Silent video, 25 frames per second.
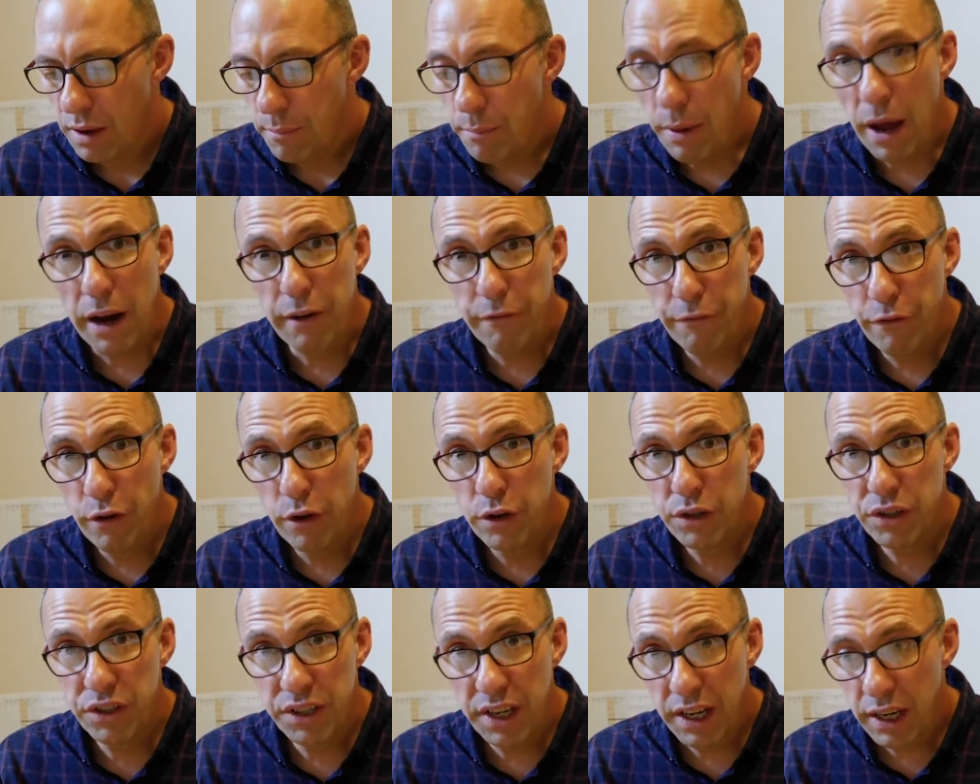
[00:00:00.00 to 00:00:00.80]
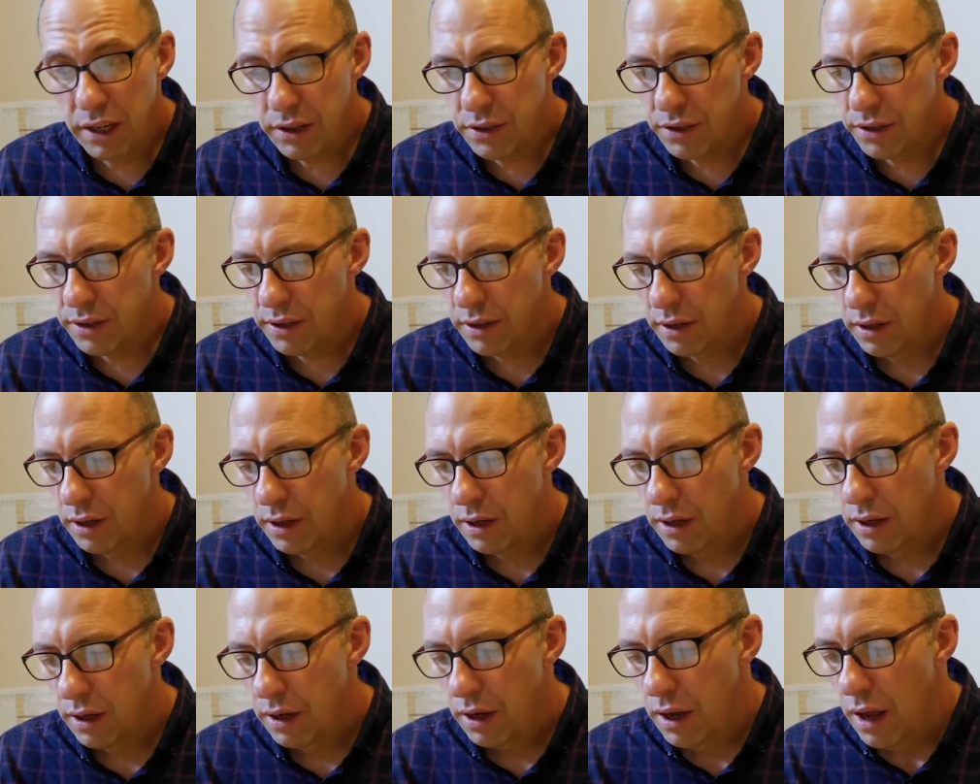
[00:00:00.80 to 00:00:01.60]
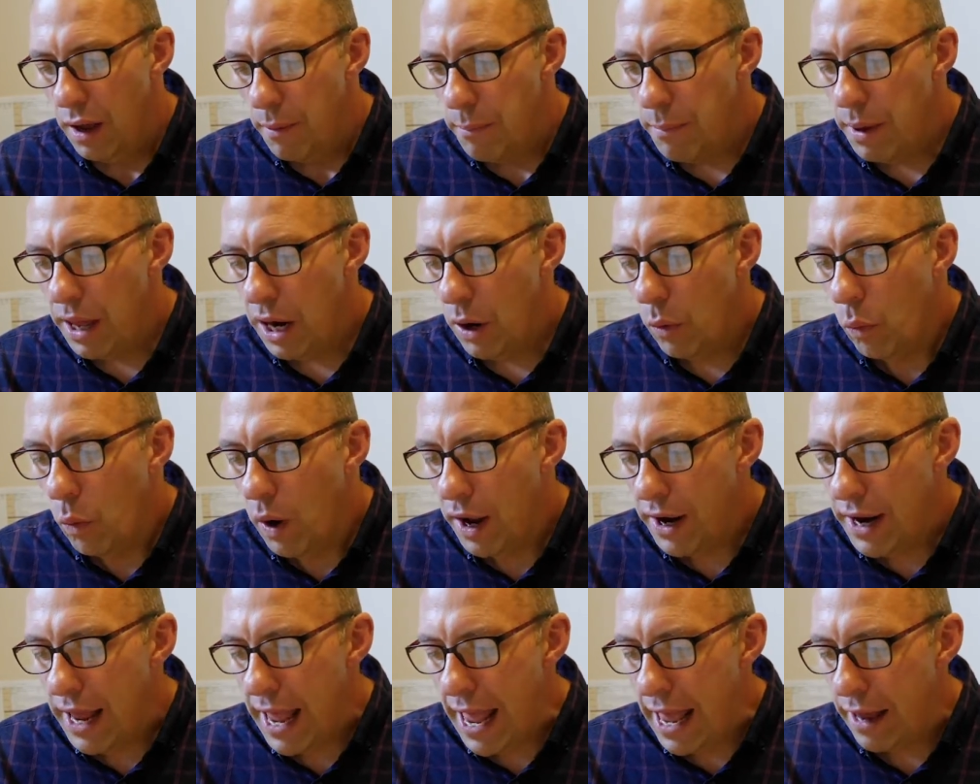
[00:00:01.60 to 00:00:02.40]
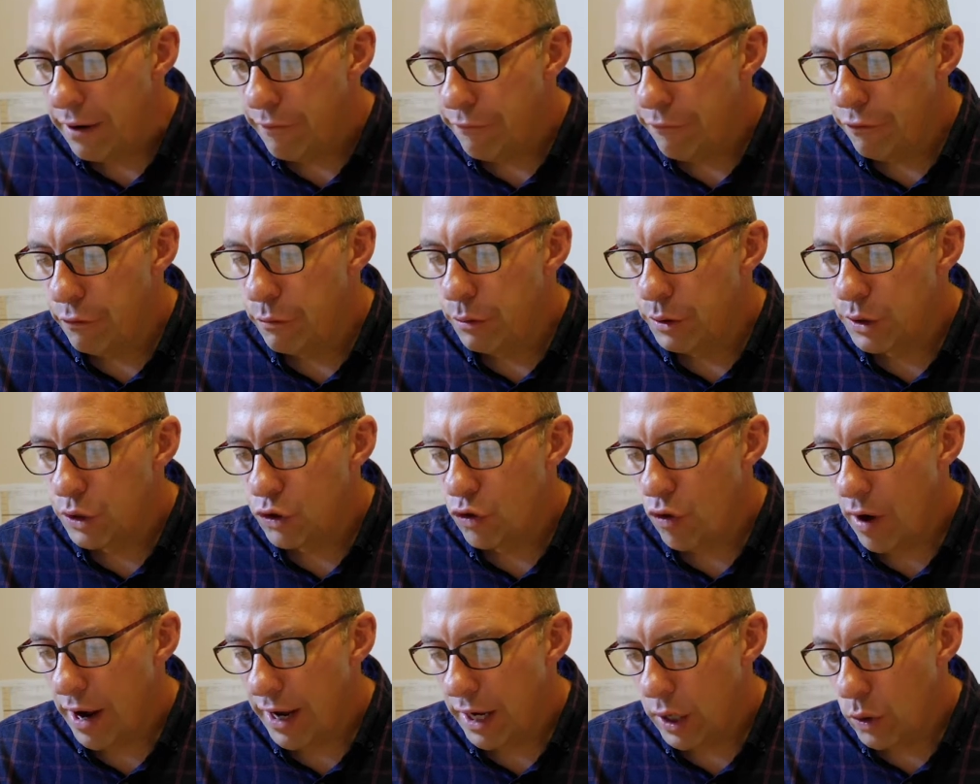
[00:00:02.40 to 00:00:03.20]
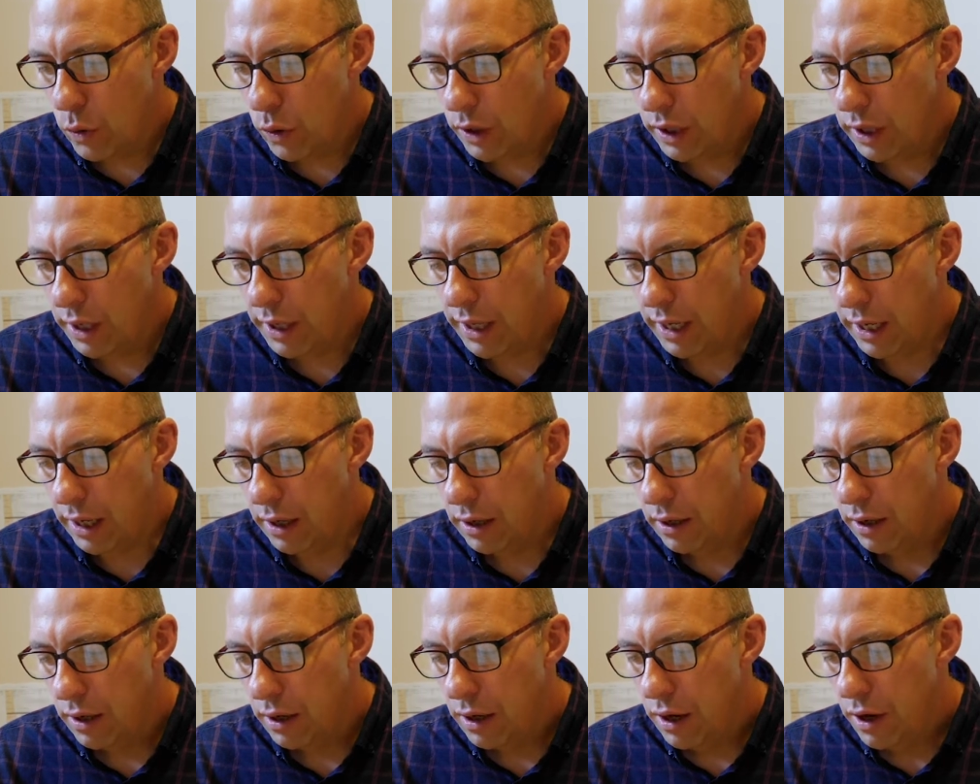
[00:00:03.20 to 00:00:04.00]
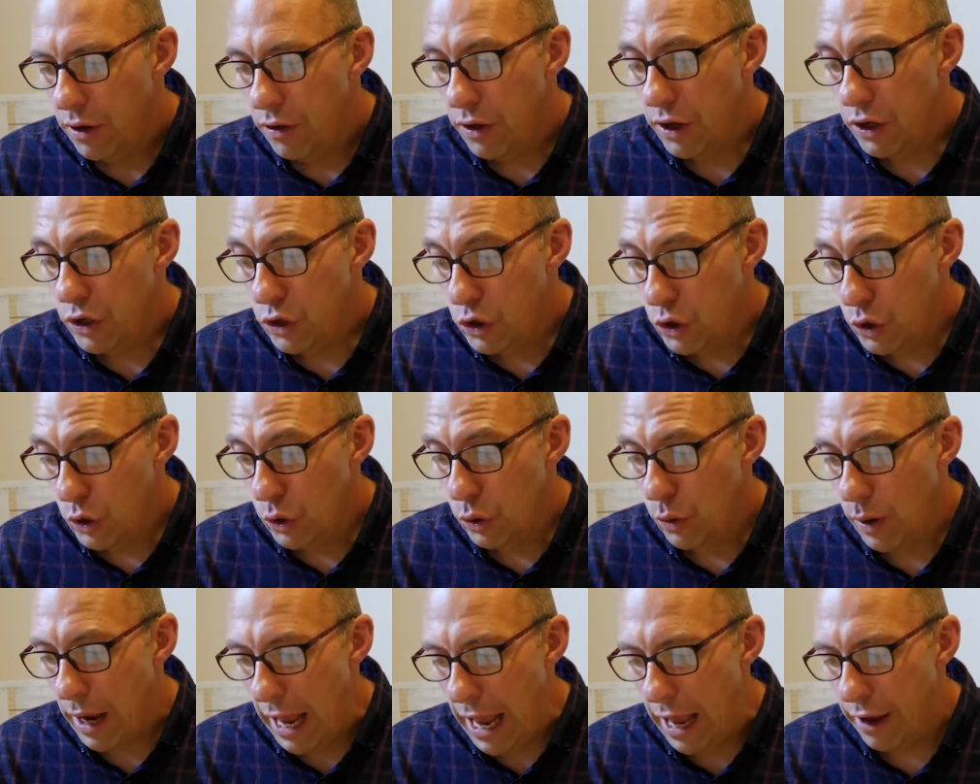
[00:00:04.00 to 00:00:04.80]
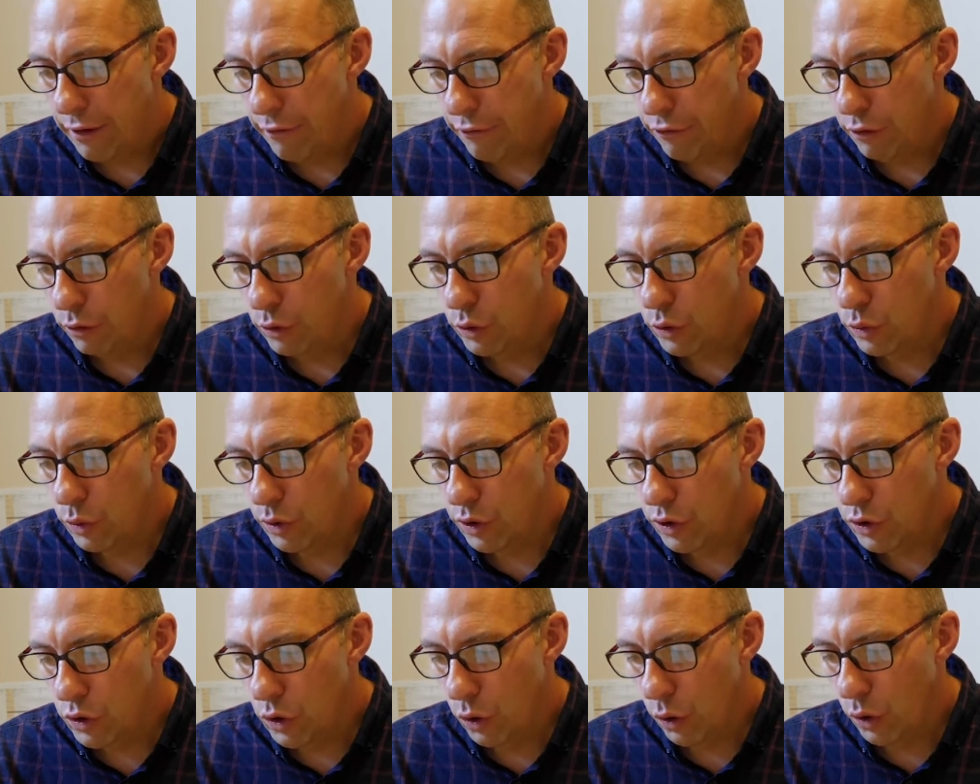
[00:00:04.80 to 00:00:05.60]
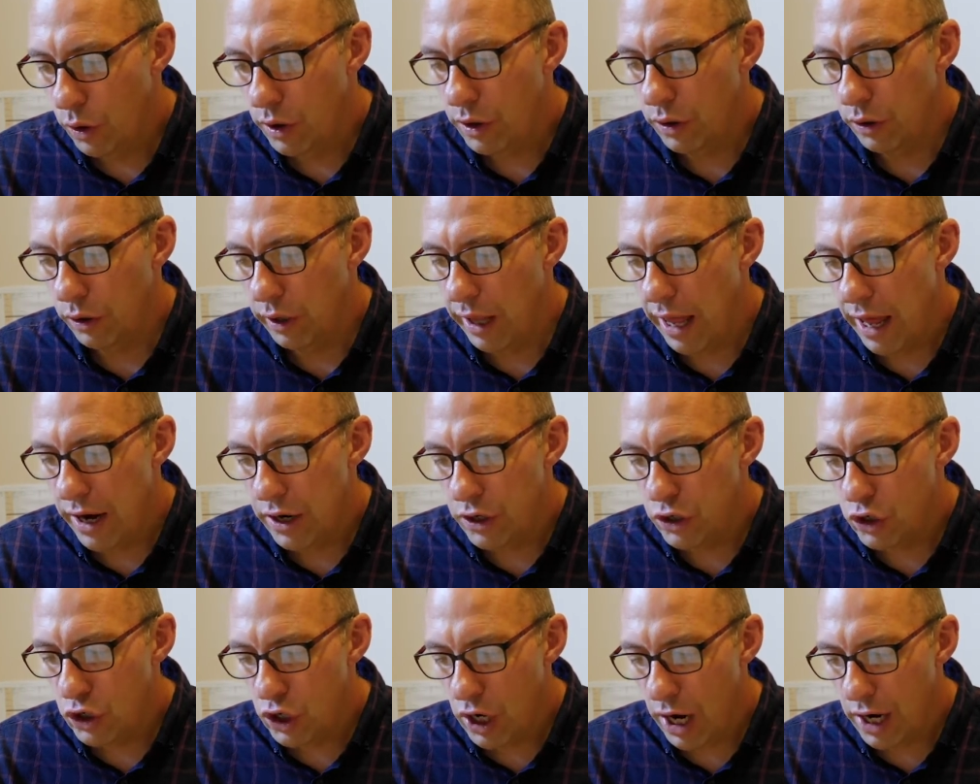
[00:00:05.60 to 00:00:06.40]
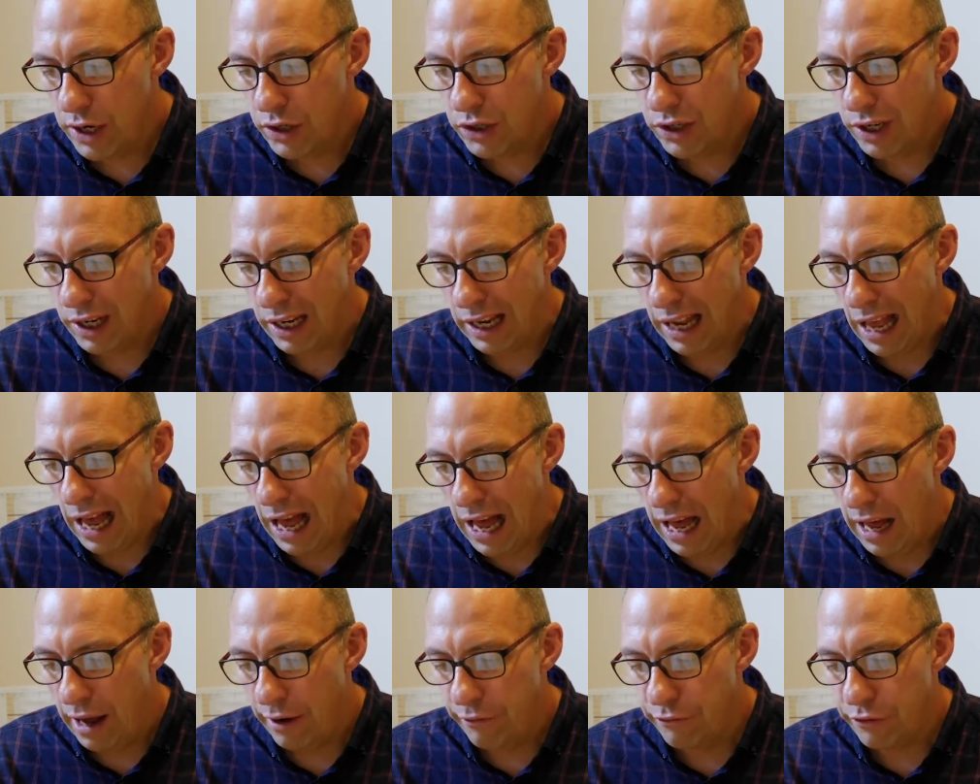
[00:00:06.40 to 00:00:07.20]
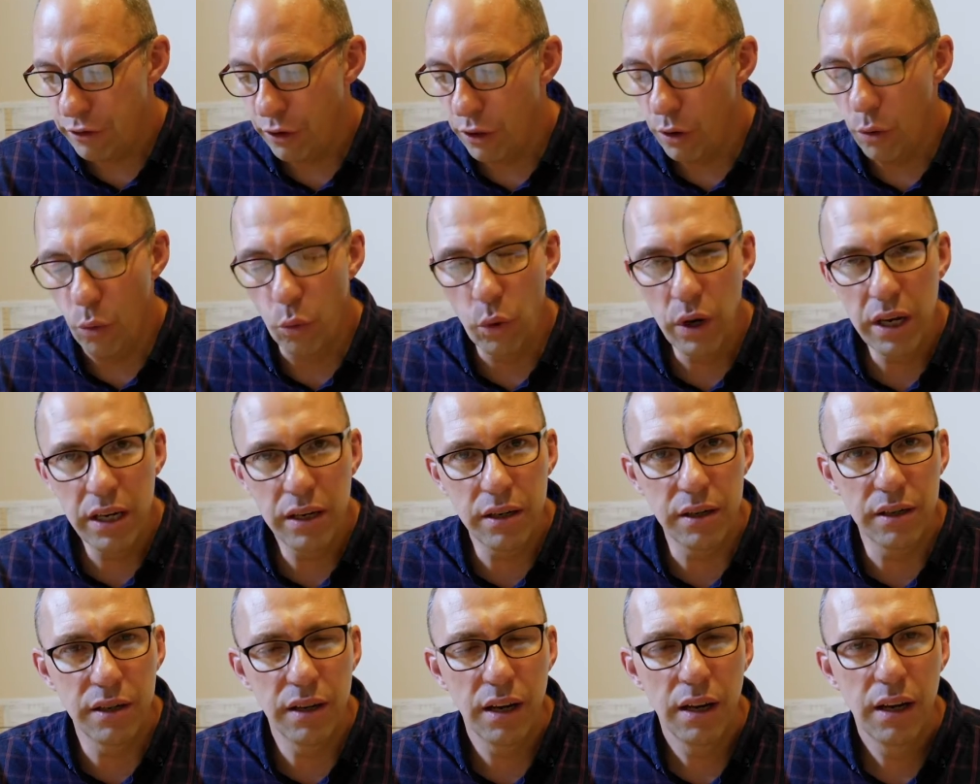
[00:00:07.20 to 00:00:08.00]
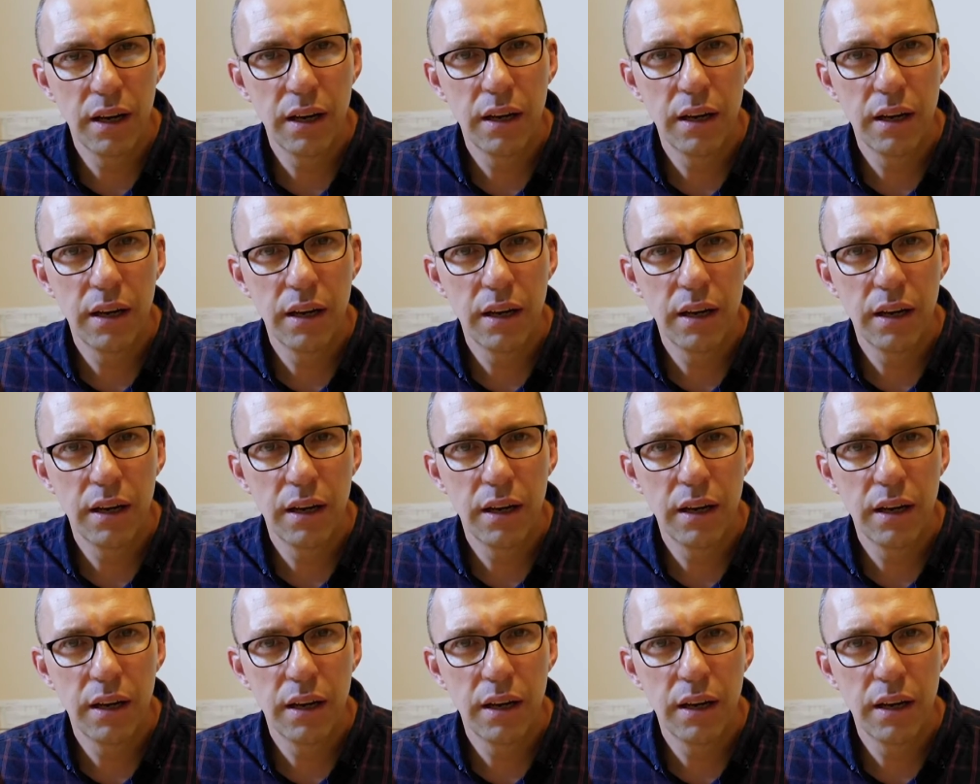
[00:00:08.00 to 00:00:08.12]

But at verse 6, better one handful with tranquility than two handfuls with toil and a chasing after the wind.